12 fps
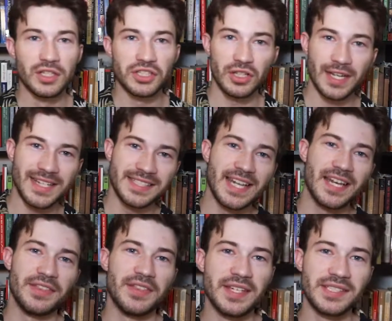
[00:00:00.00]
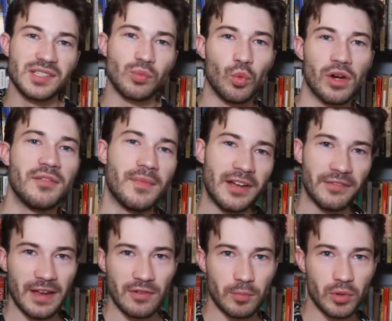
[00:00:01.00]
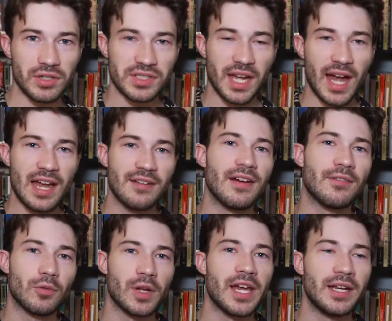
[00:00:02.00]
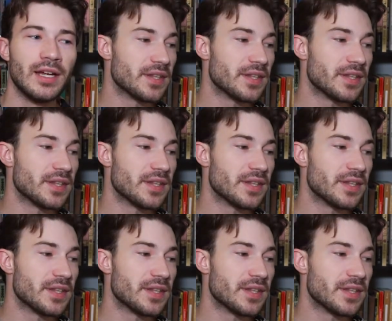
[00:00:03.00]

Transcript: So like I said, this is one of my favorite books I have ever read.